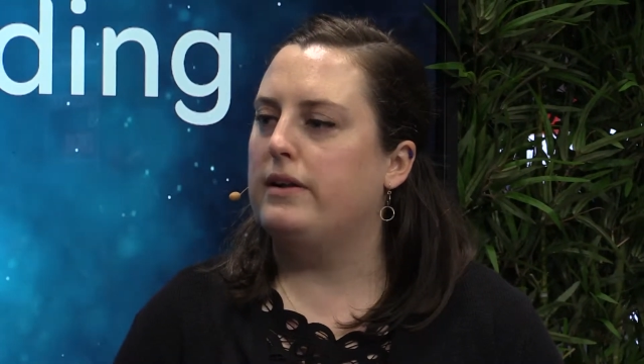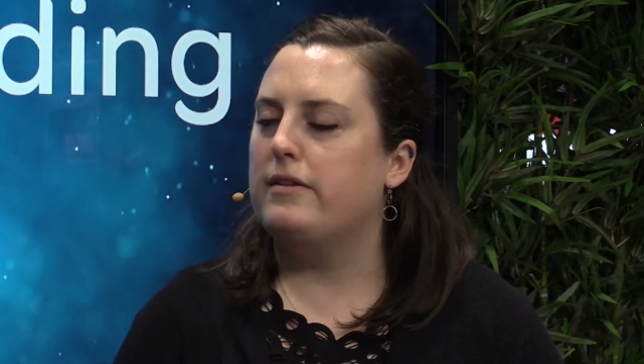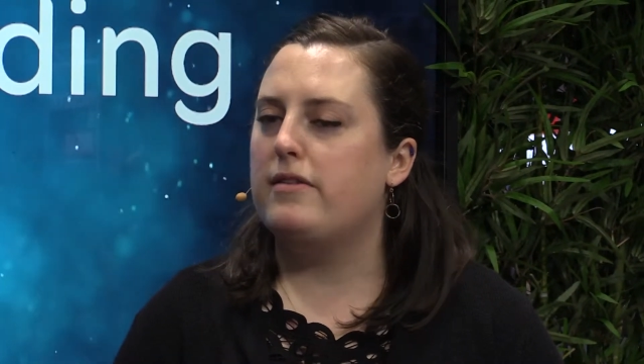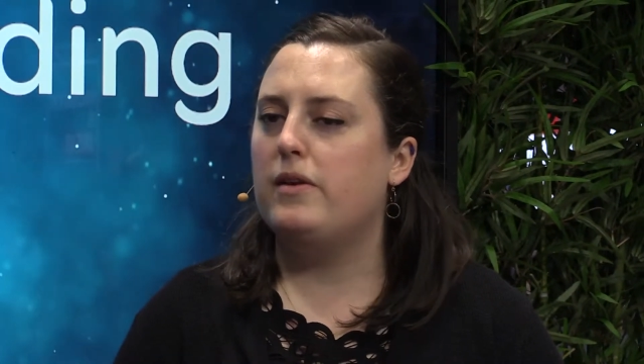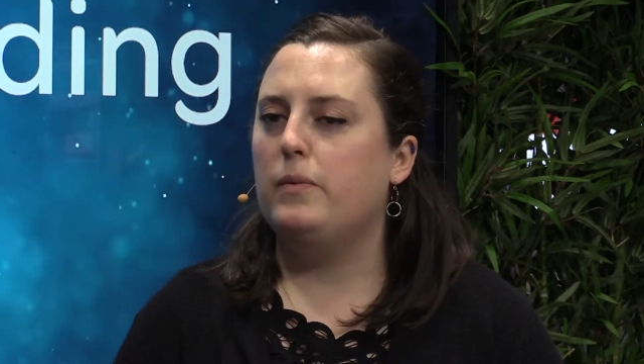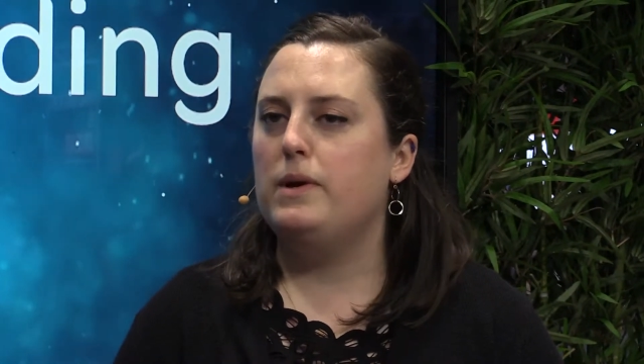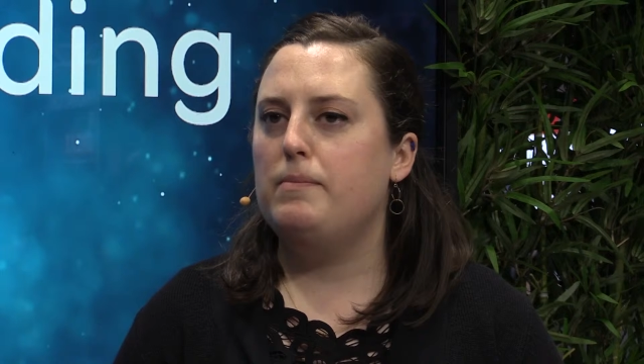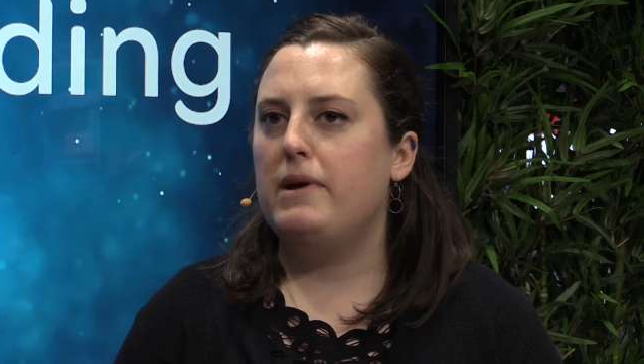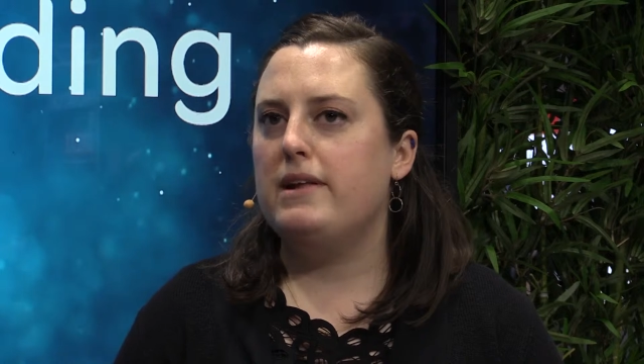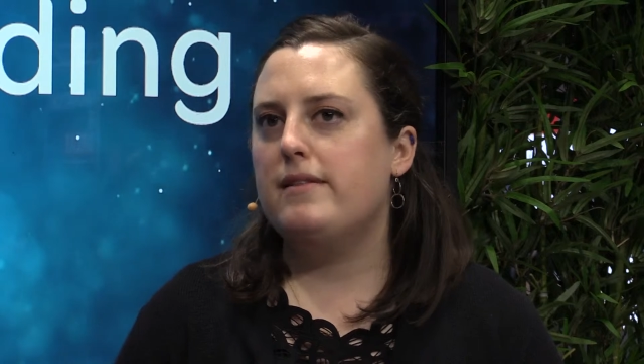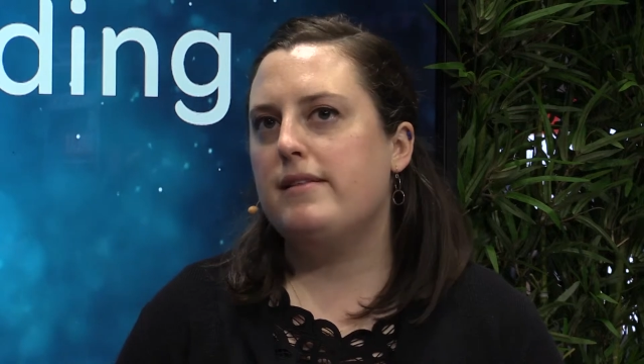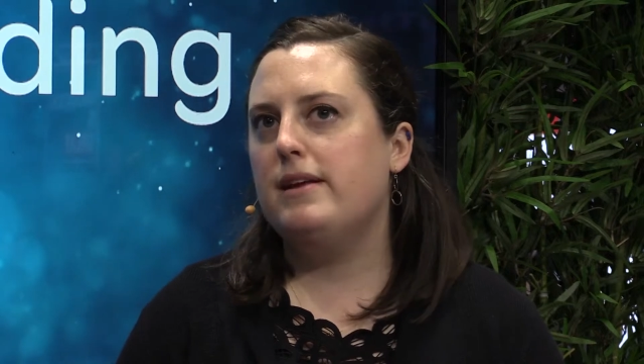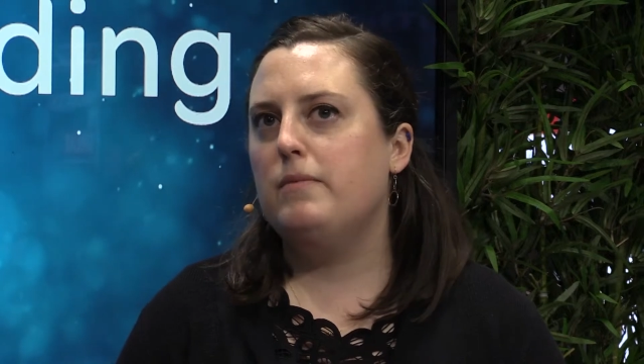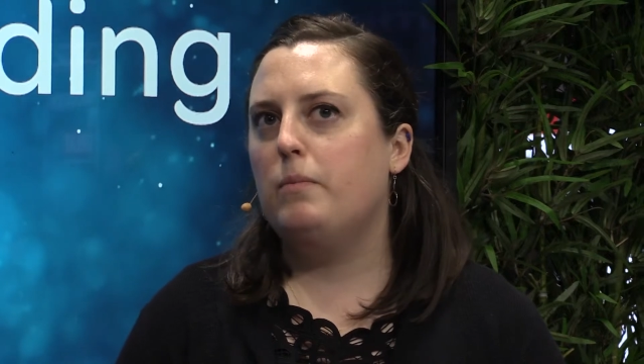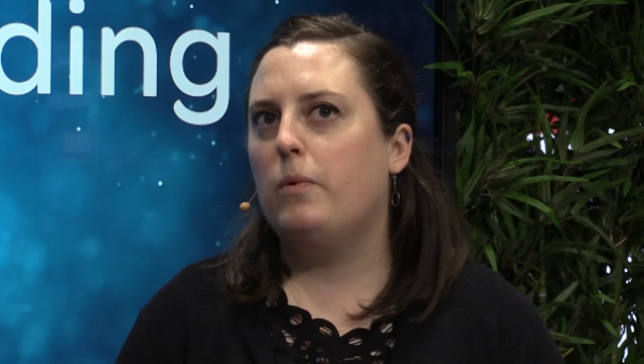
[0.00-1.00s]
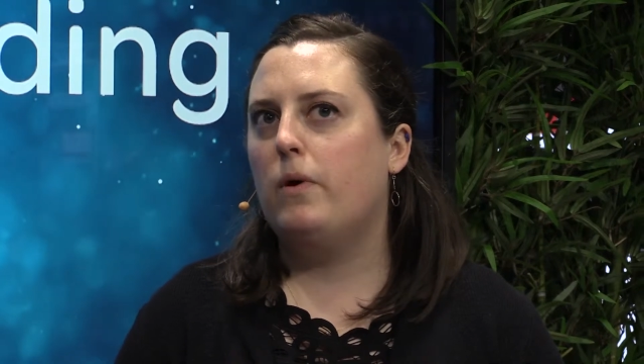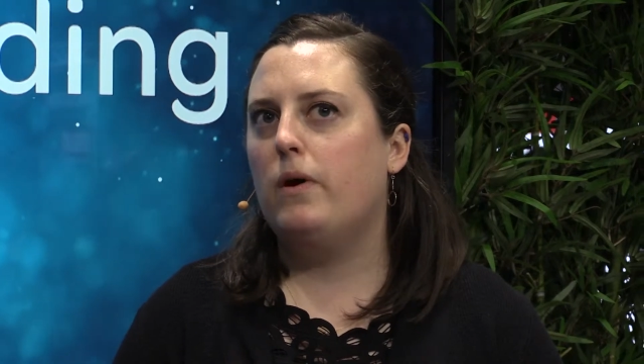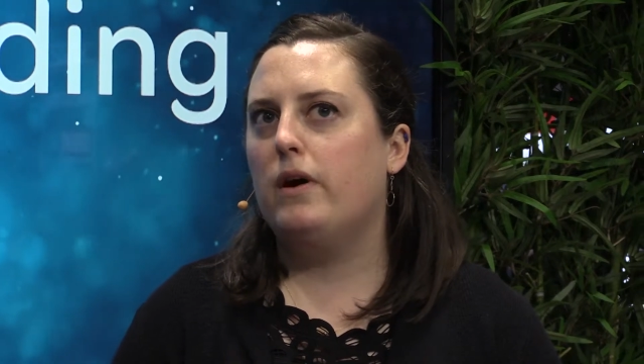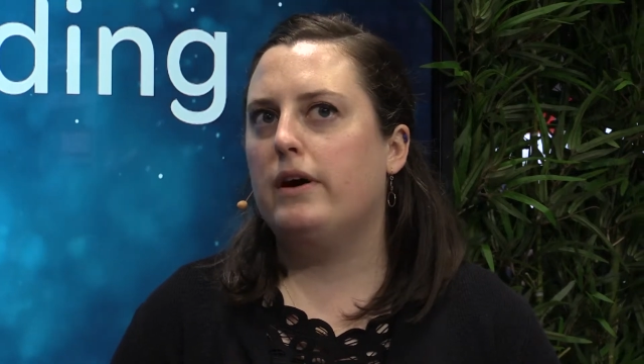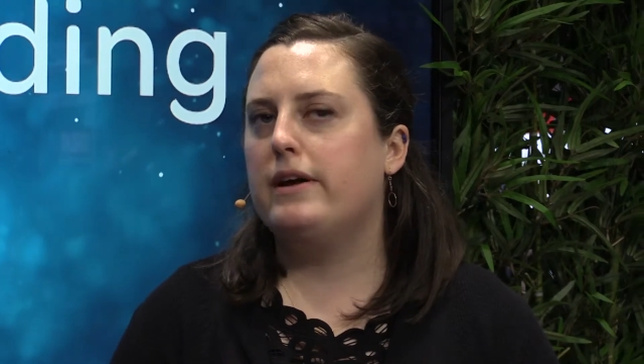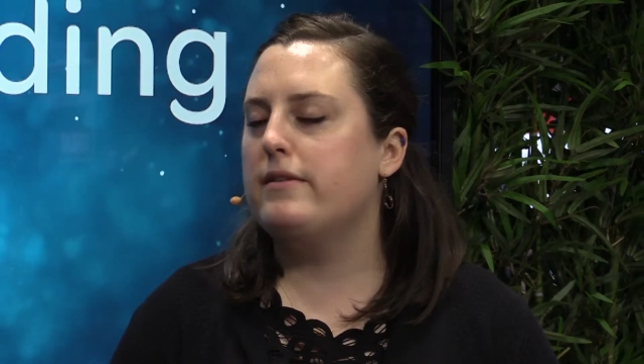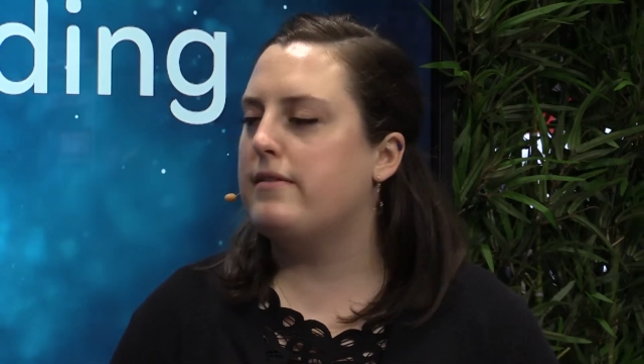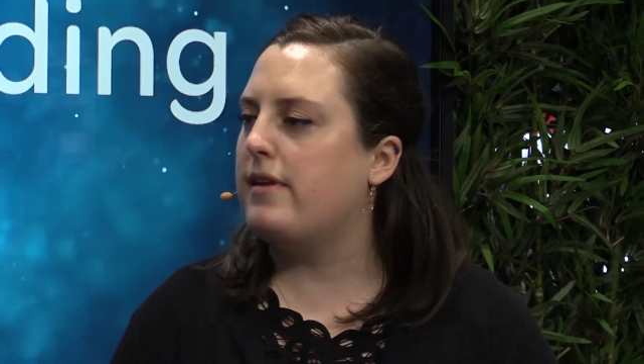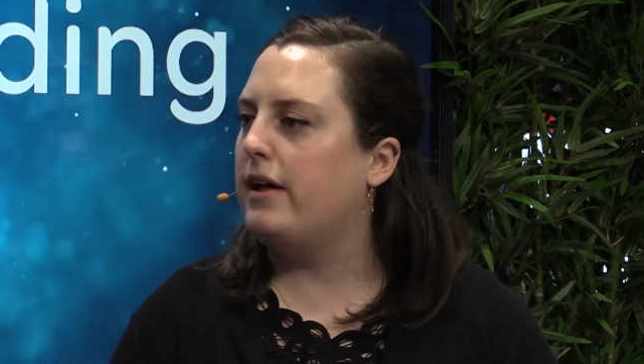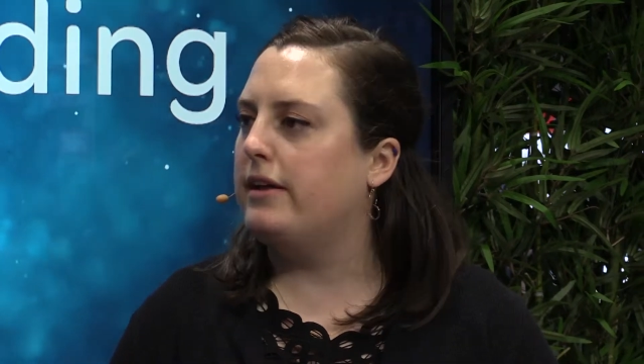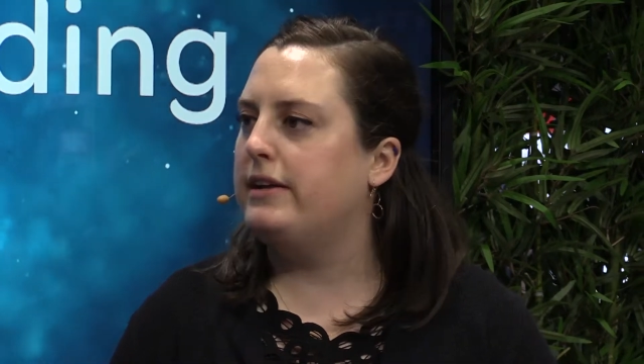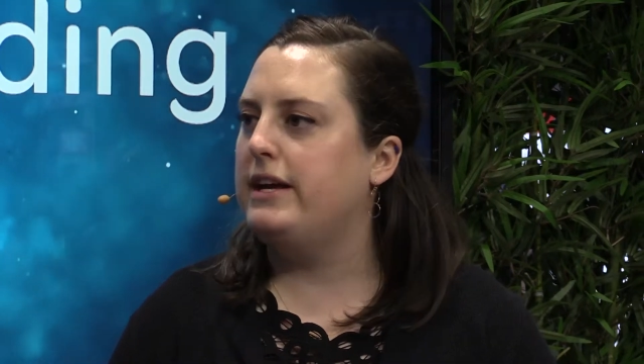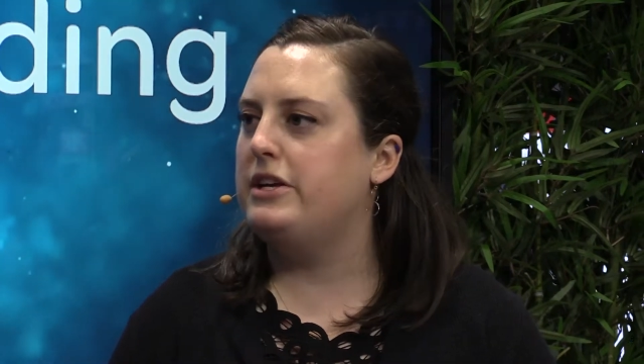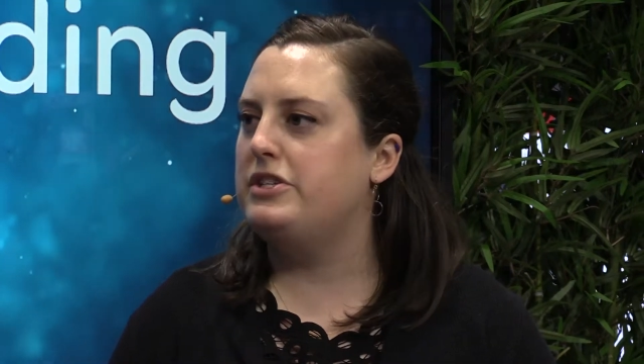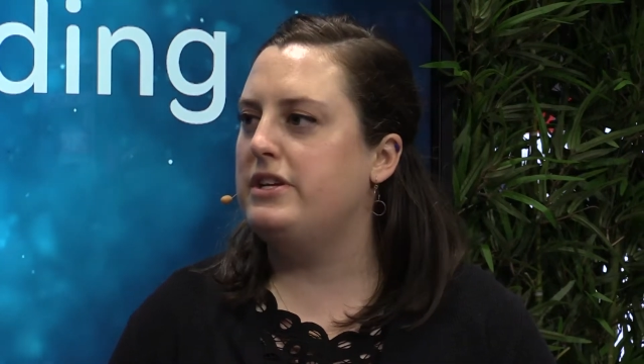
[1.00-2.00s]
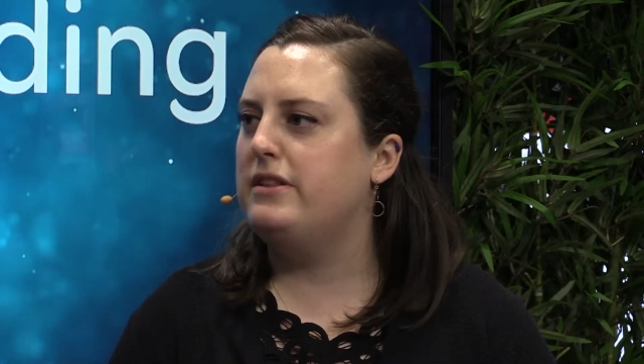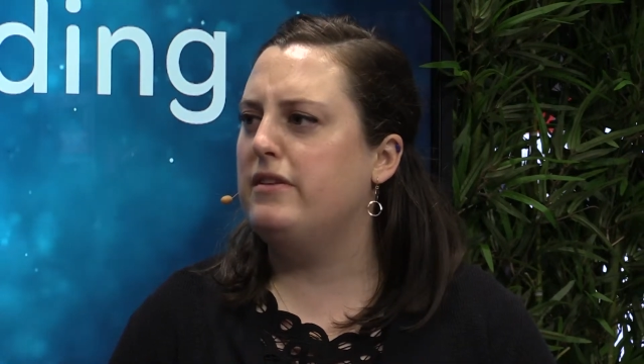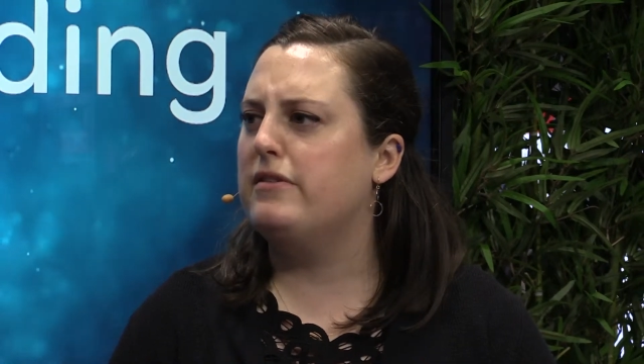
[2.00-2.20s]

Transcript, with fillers: And so we might see more consolidation.